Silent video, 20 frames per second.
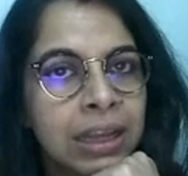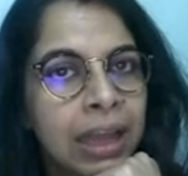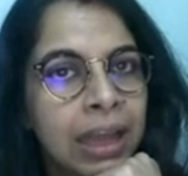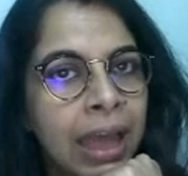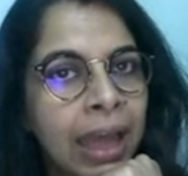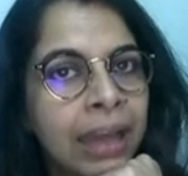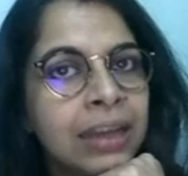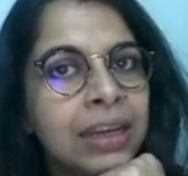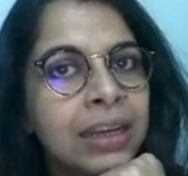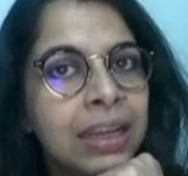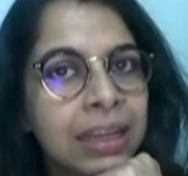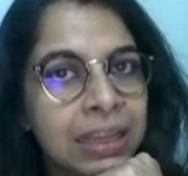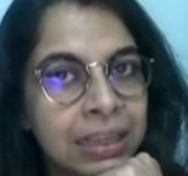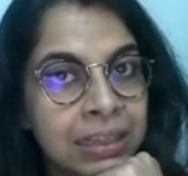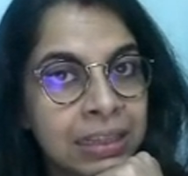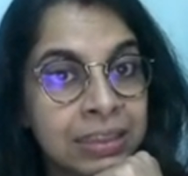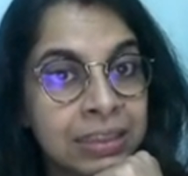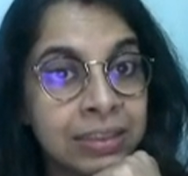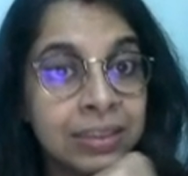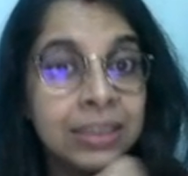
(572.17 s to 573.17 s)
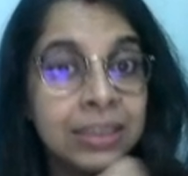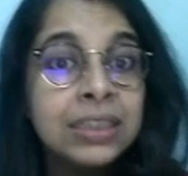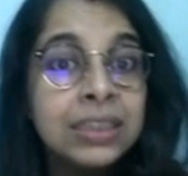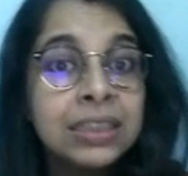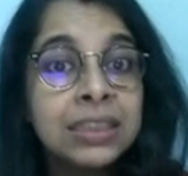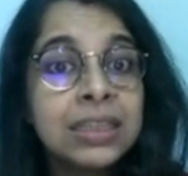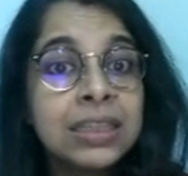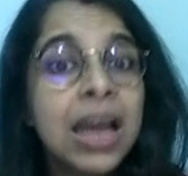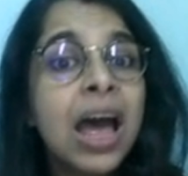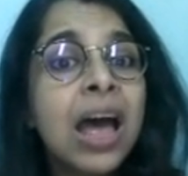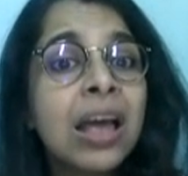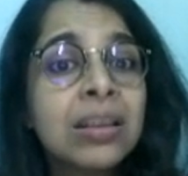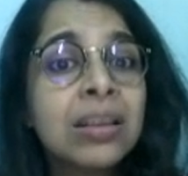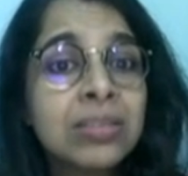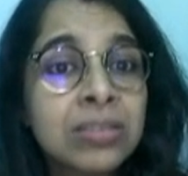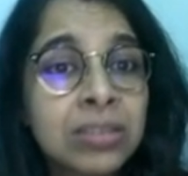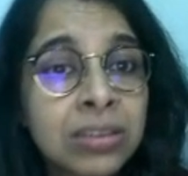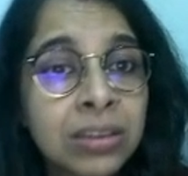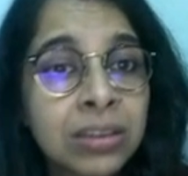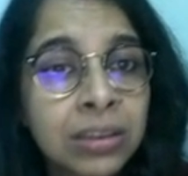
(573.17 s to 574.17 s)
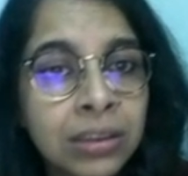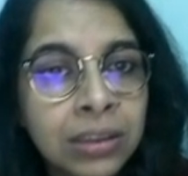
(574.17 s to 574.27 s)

an easy task.